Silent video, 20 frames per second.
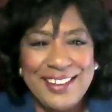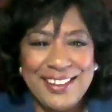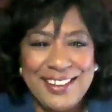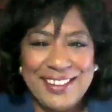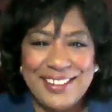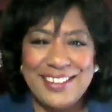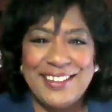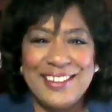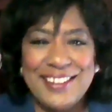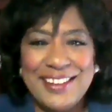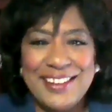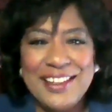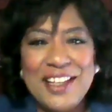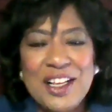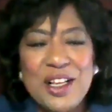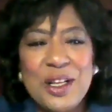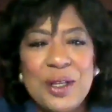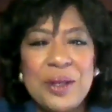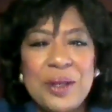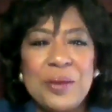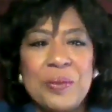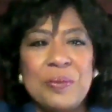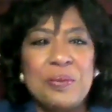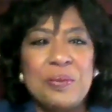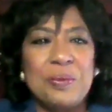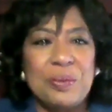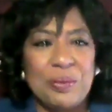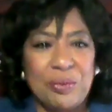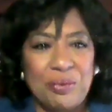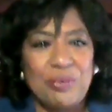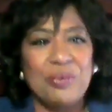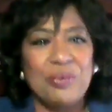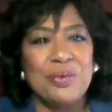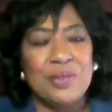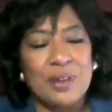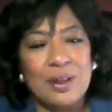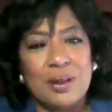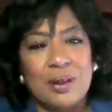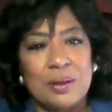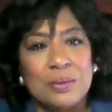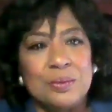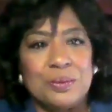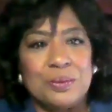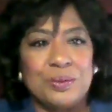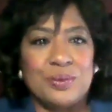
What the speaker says: I don't know, right? So she had